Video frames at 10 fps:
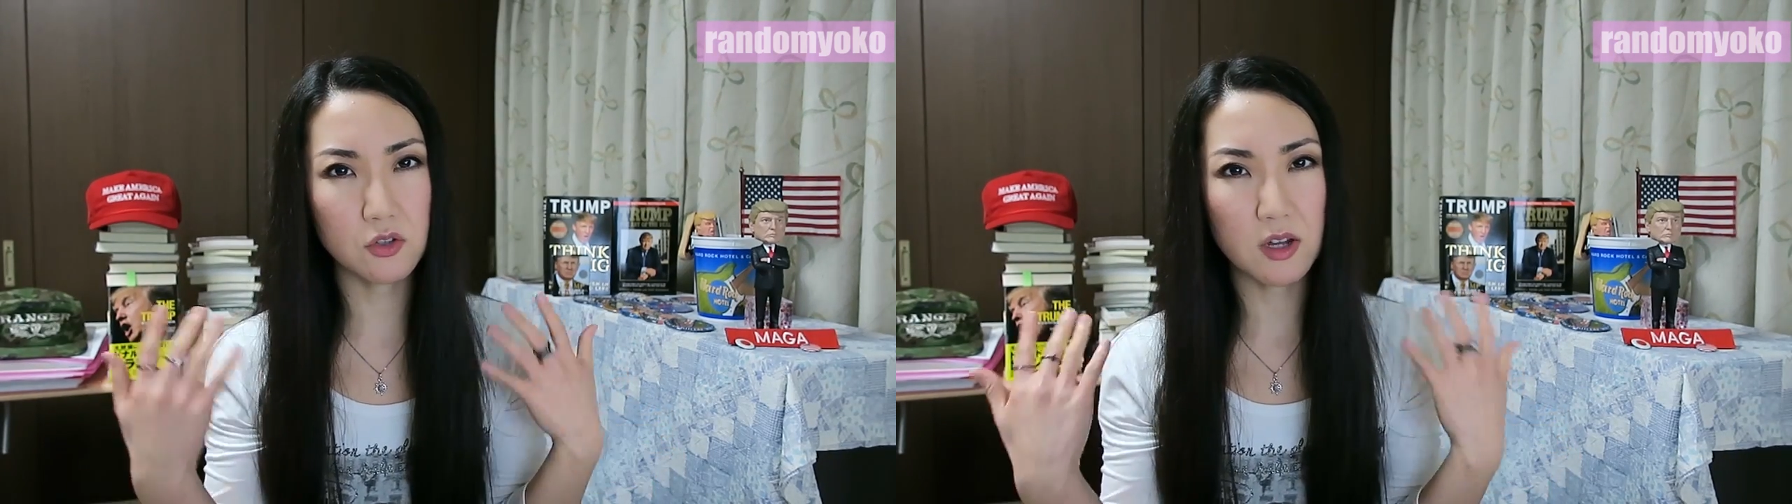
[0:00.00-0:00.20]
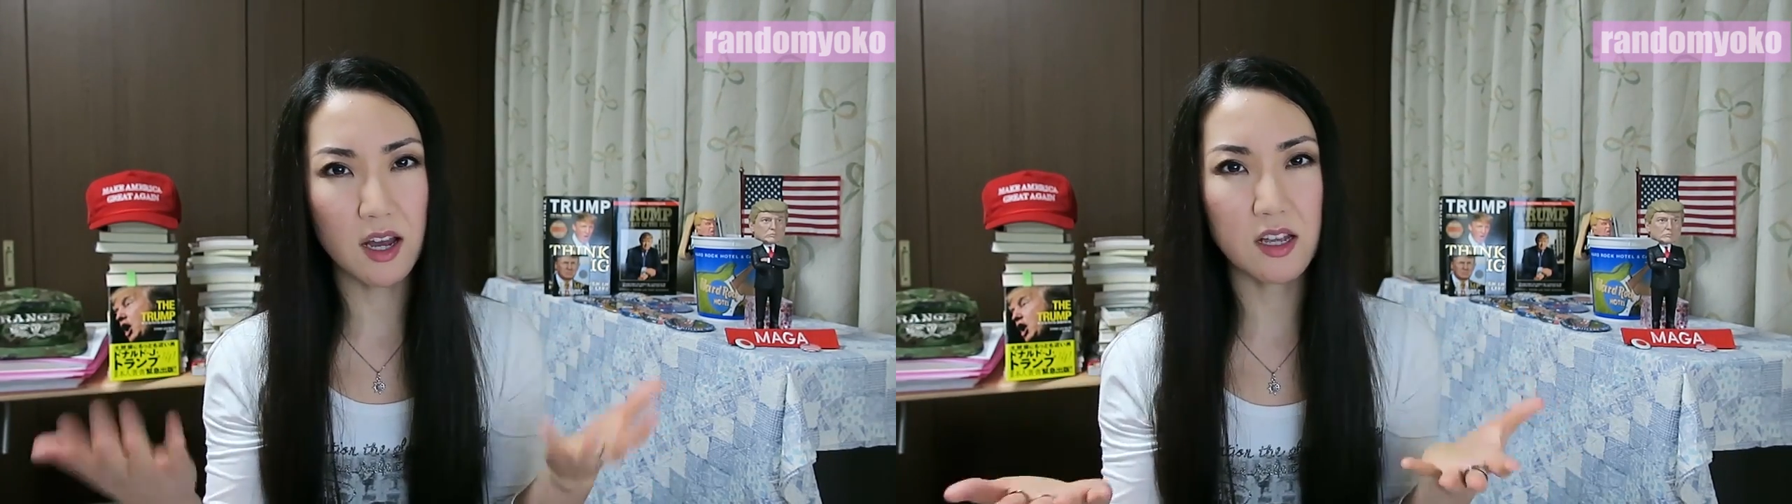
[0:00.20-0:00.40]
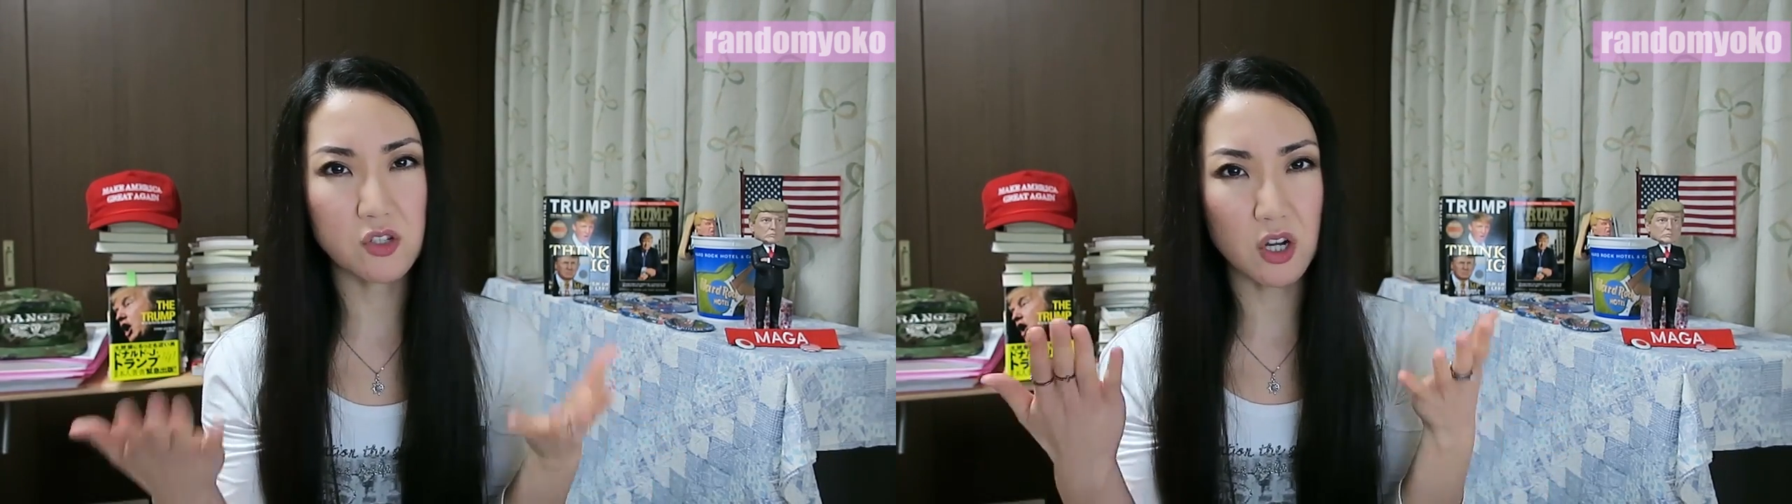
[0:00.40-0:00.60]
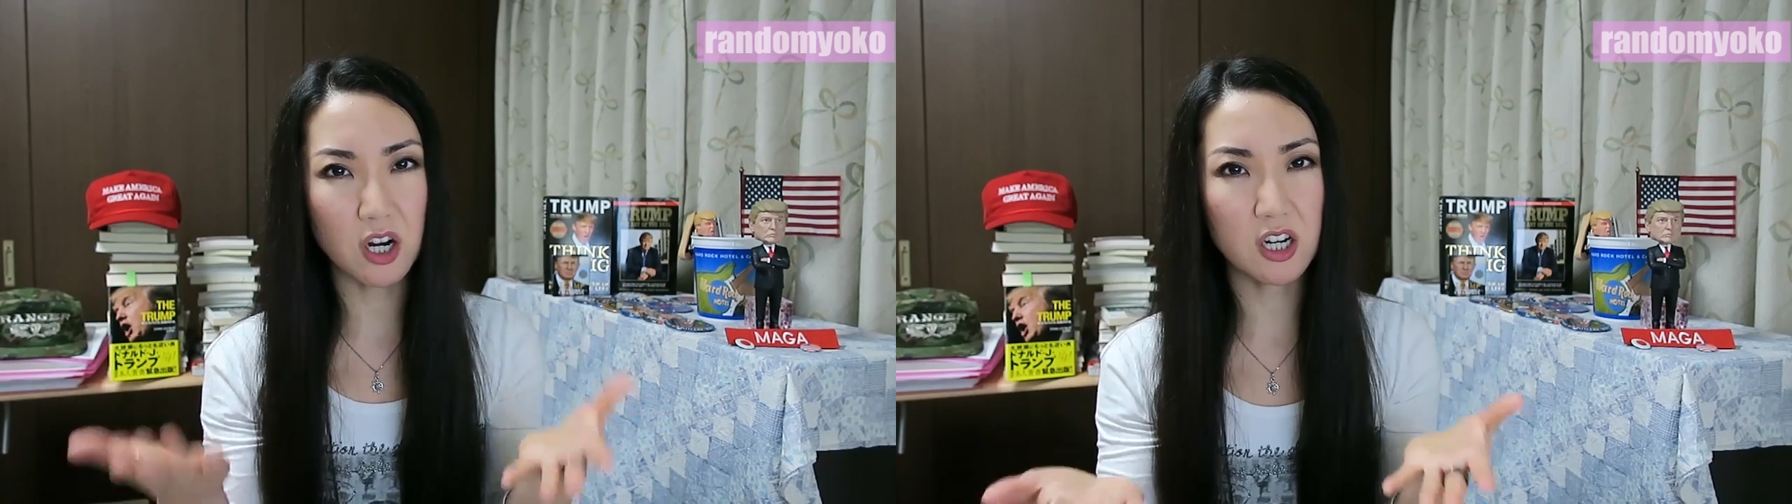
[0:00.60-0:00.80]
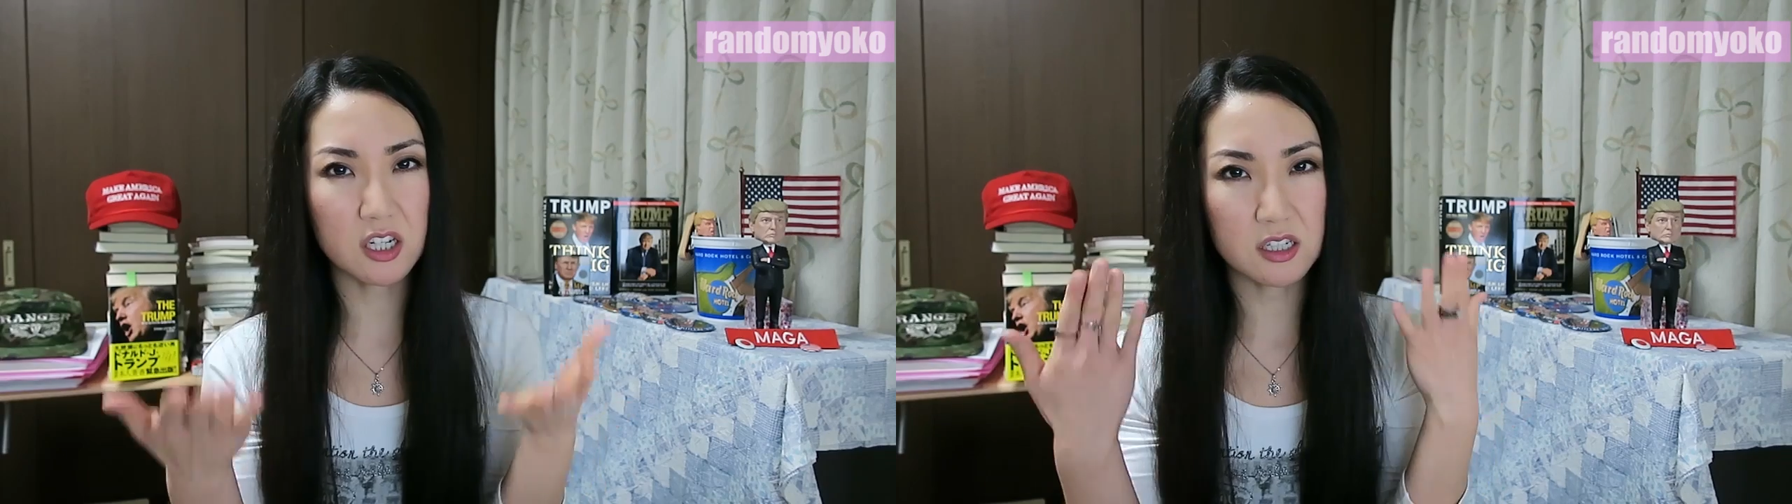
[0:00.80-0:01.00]
you guys
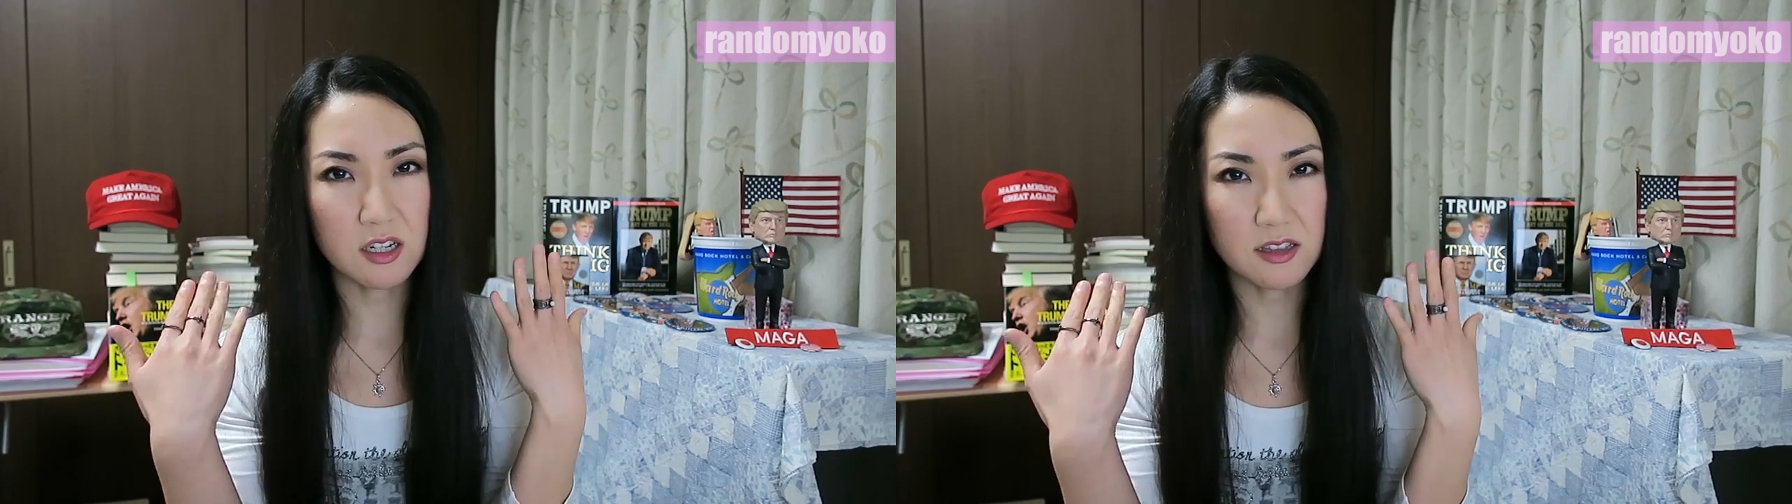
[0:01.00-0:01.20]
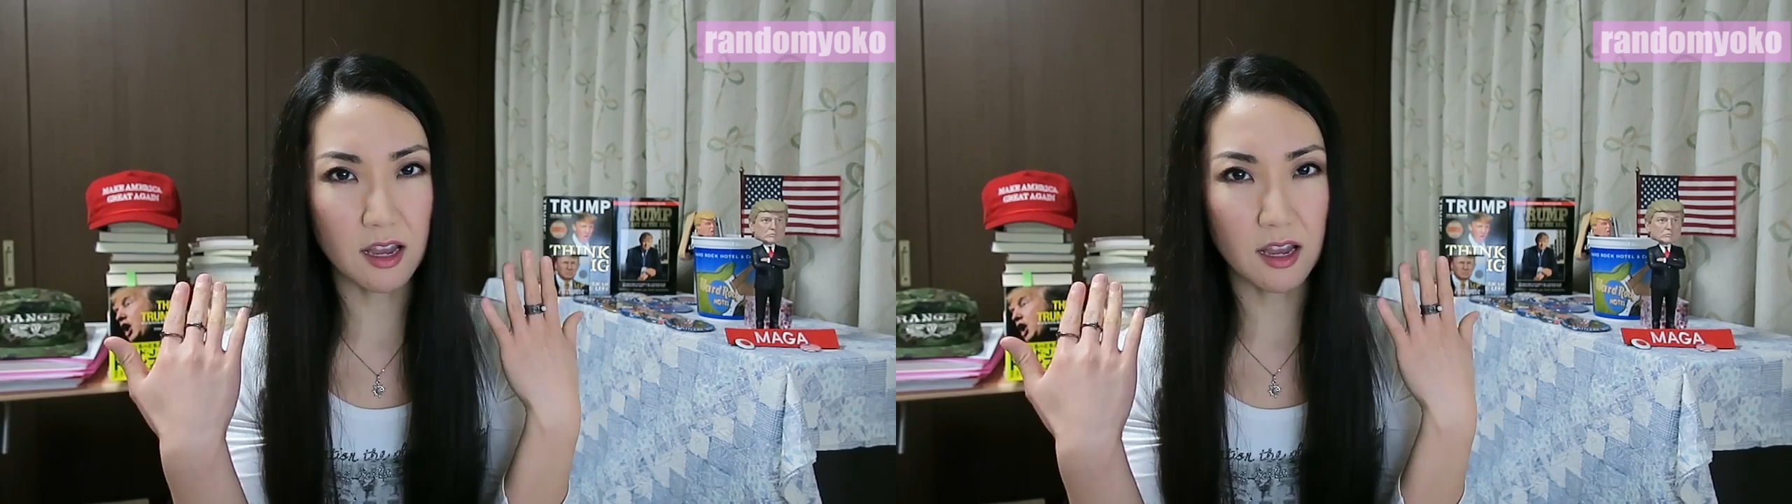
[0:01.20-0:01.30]
are